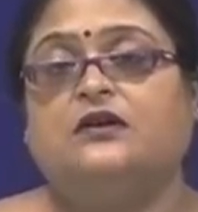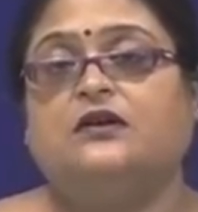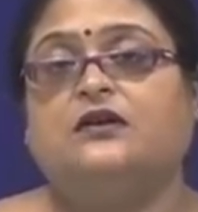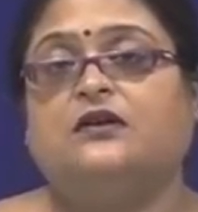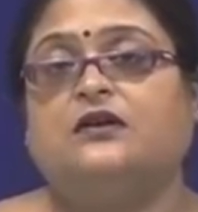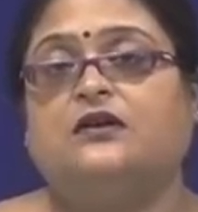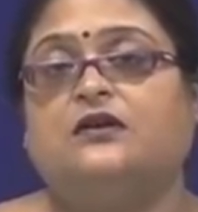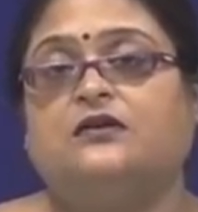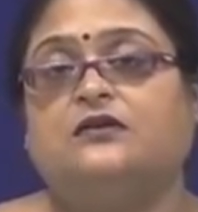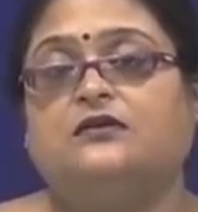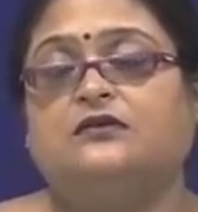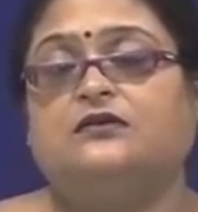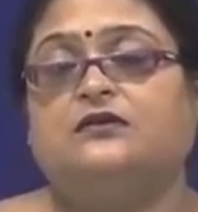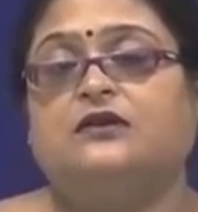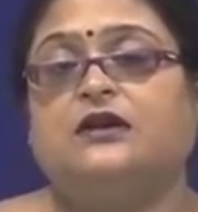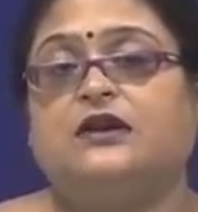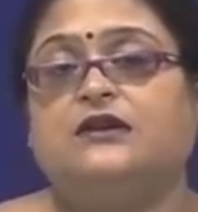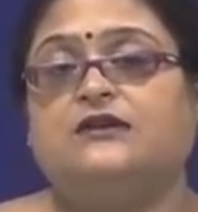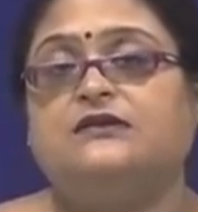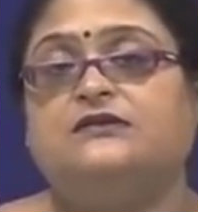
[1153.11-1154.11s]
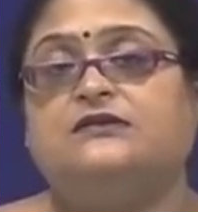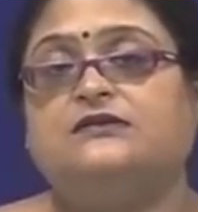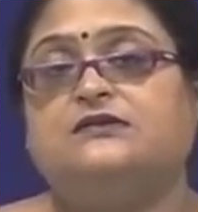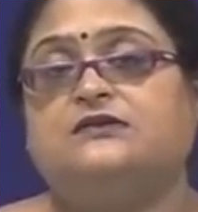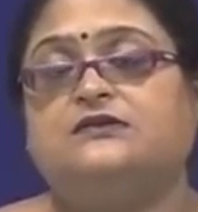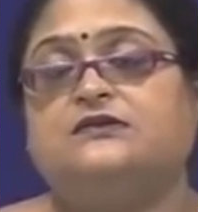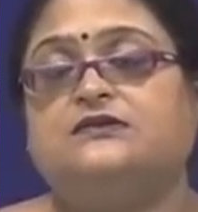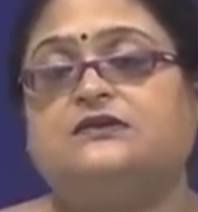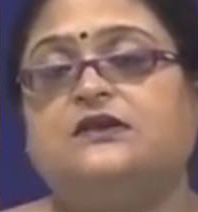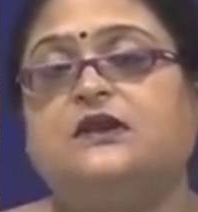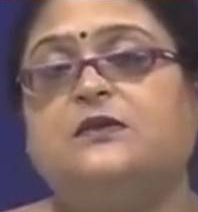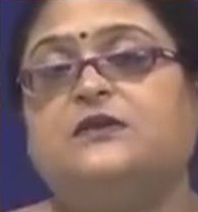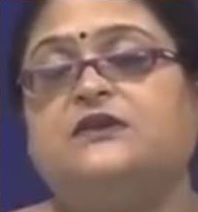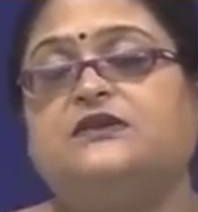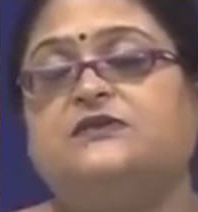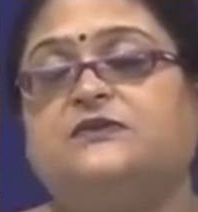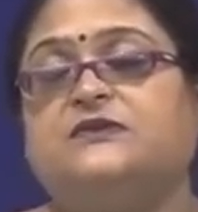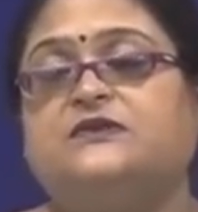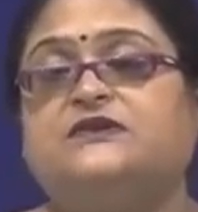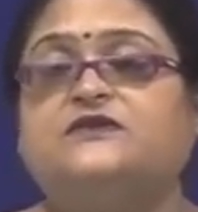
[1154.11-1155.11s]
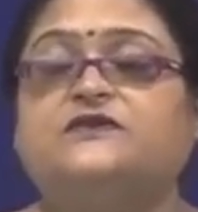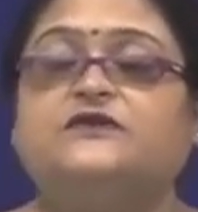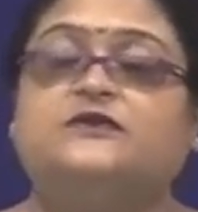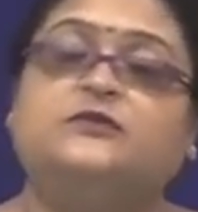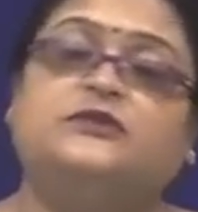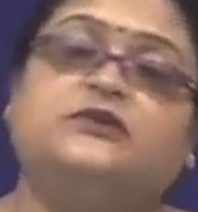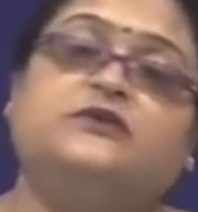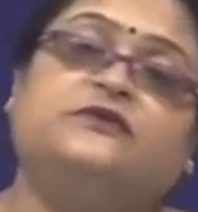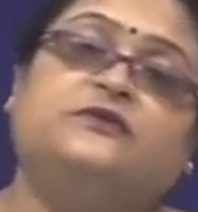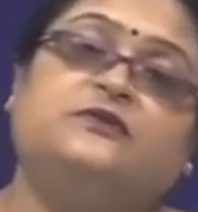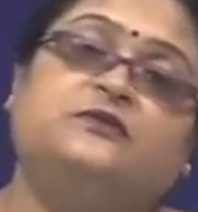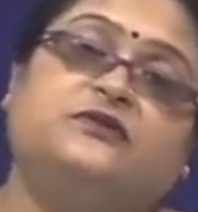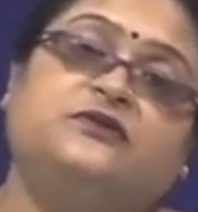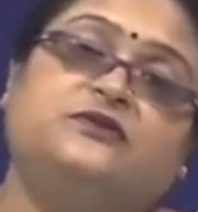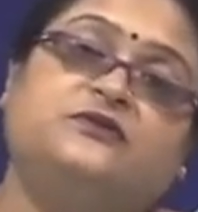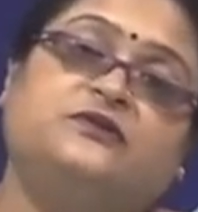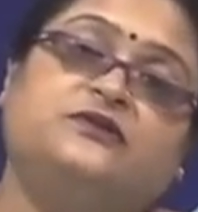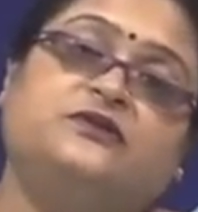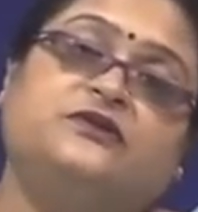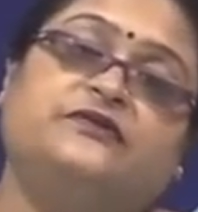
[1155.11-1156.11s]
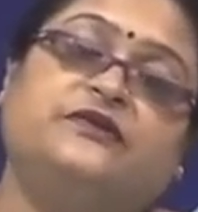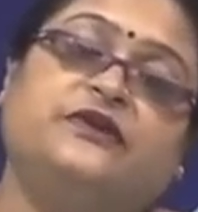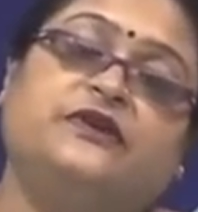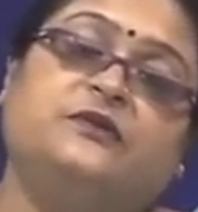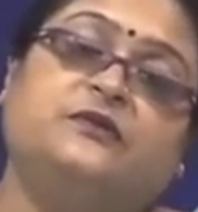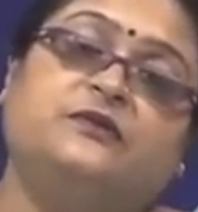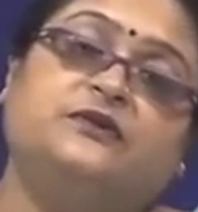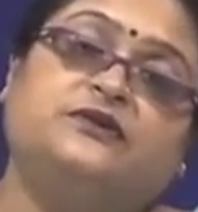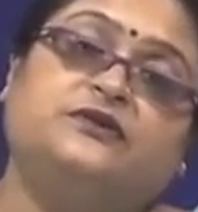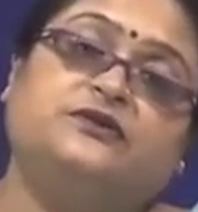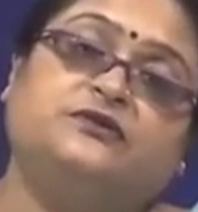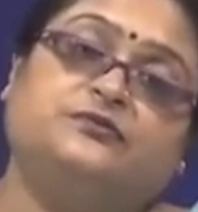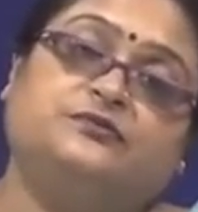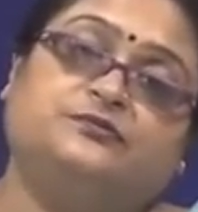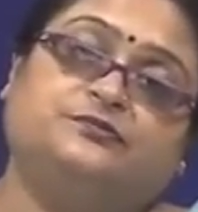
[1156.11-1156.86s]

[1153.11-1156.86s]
like some aspects of the performance which are very much